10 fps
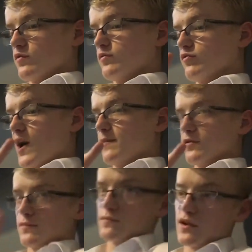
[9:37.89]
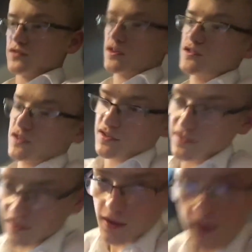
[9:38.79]
Subscribe to come Josh
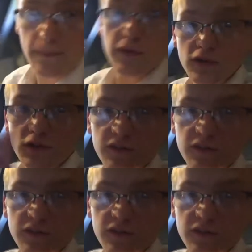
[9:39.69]
later. Do a cool